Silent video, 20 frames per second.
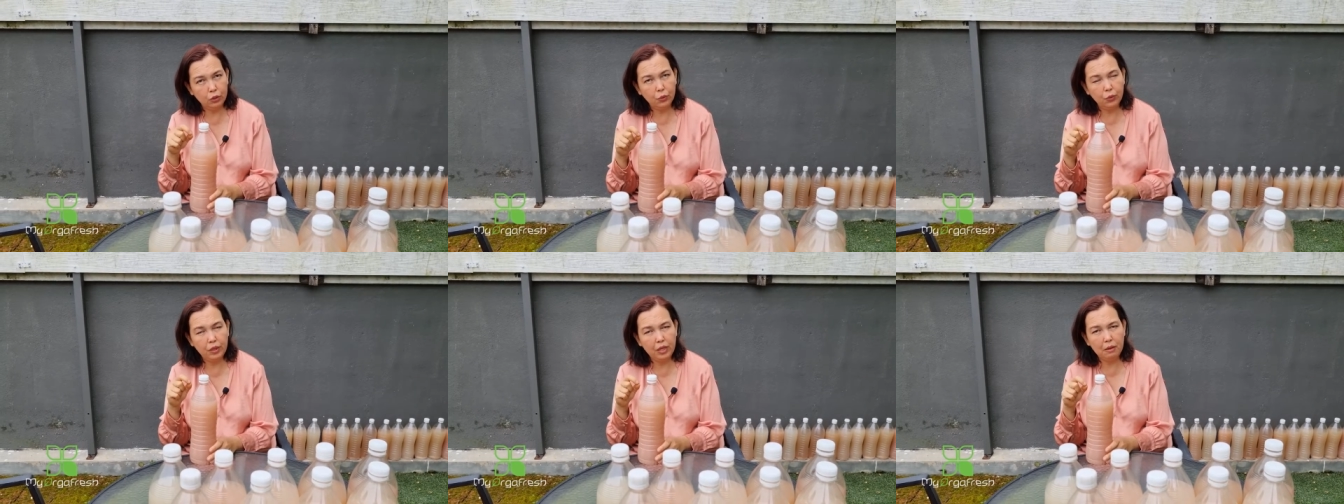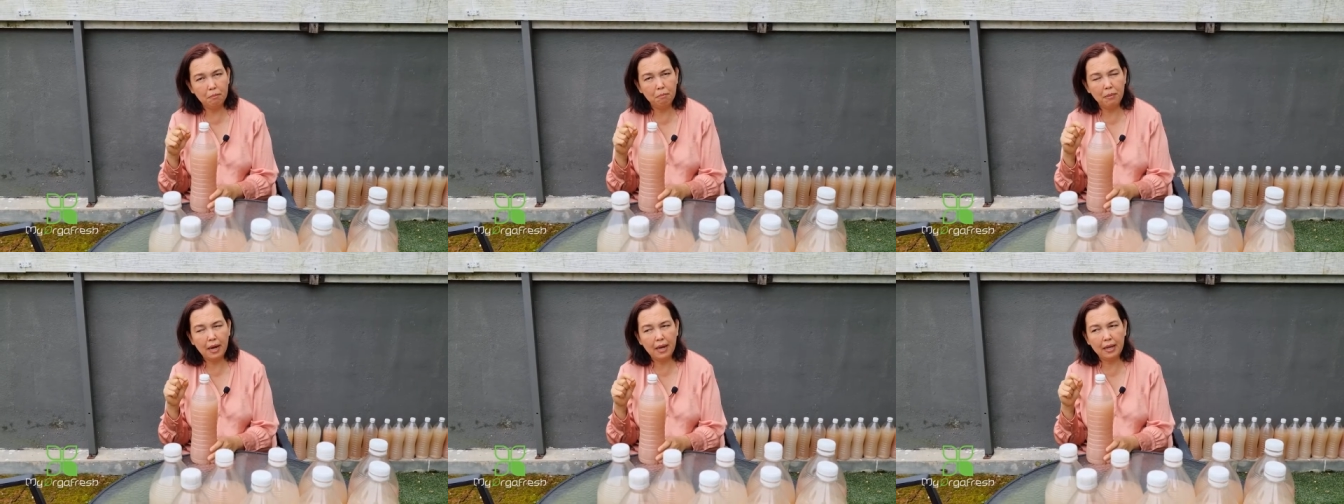
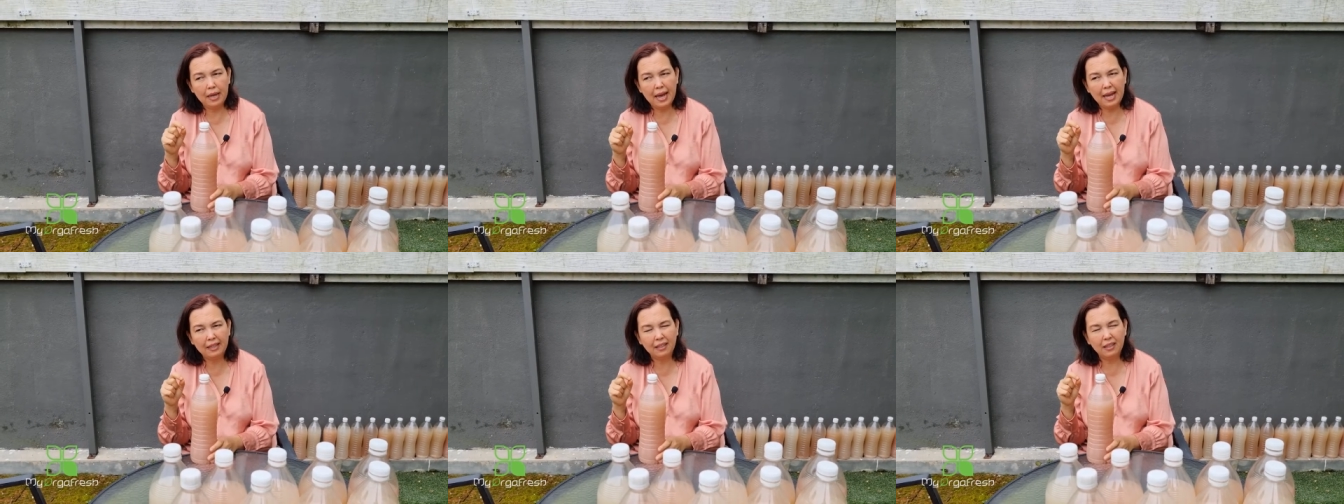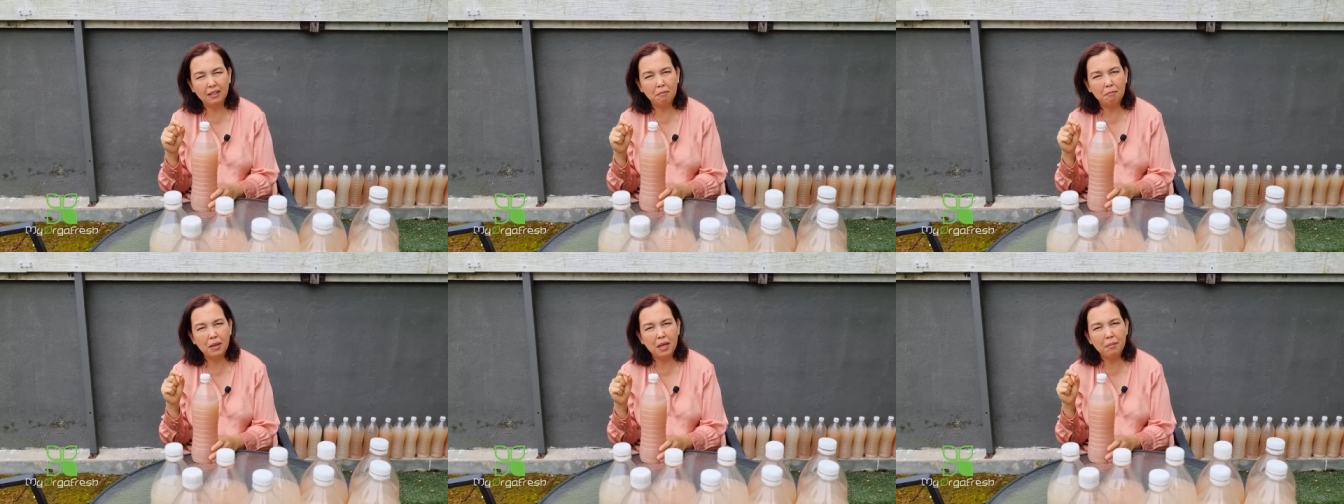into it by
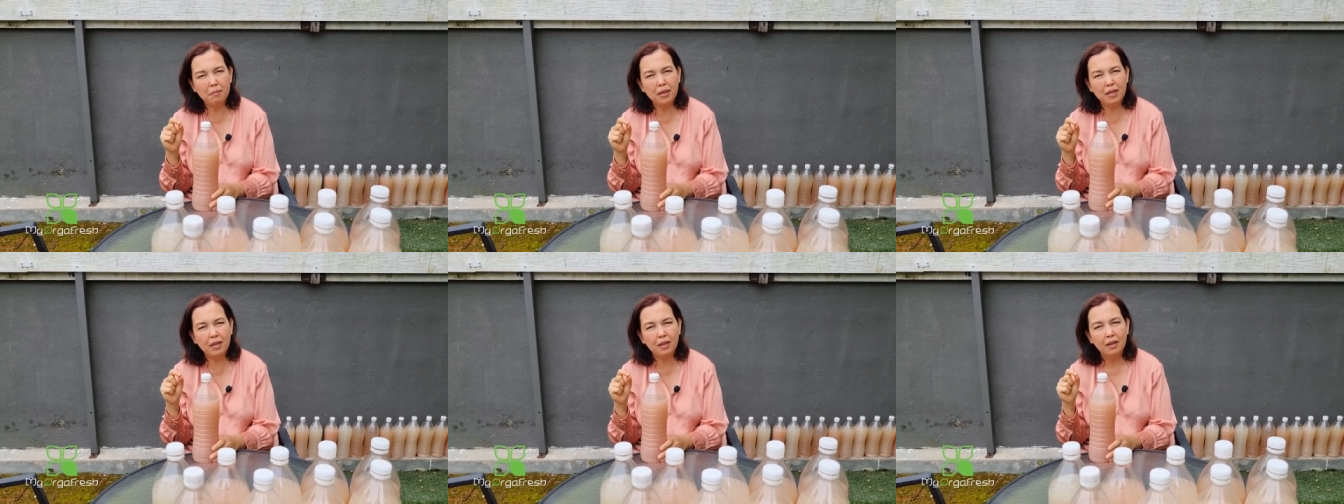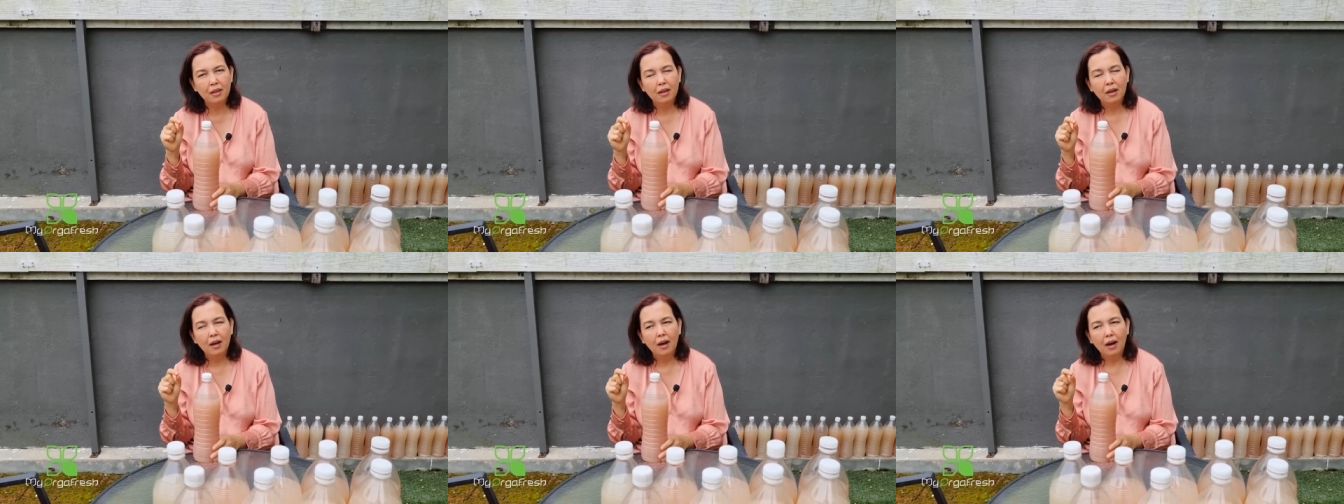add
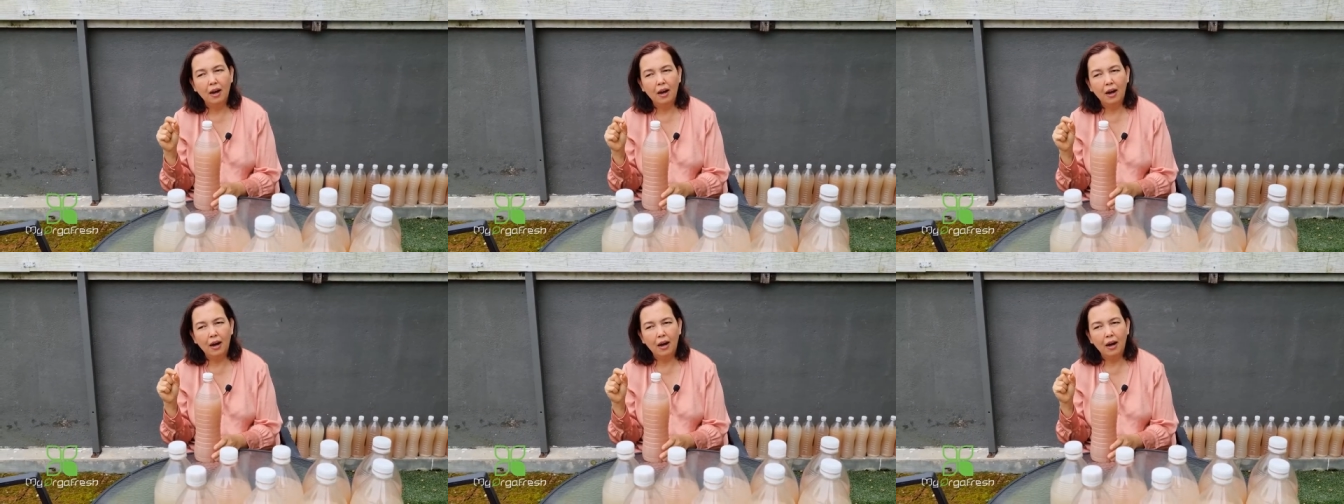maybe